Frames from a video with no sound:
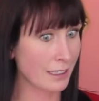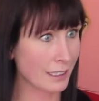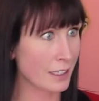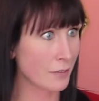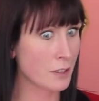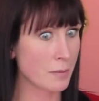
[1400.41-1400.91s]

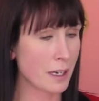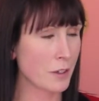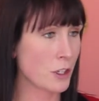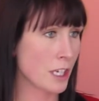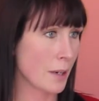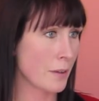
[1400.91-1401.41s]
that gift to be
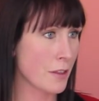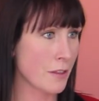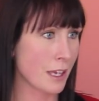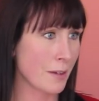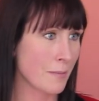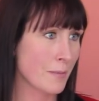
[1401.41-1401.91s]
able to share
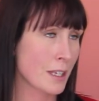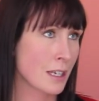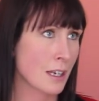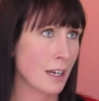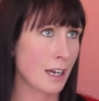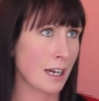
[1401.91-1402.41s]
with them,
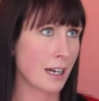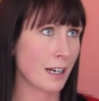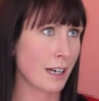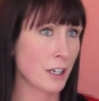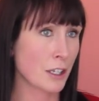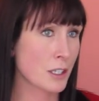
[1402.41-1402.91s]

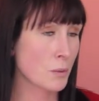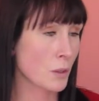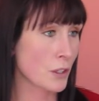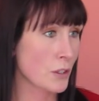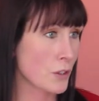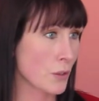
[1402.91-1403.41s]
and I
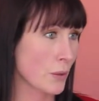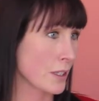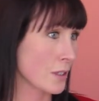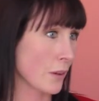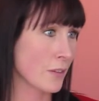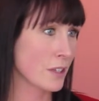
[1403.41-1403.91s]
just wanted to do it.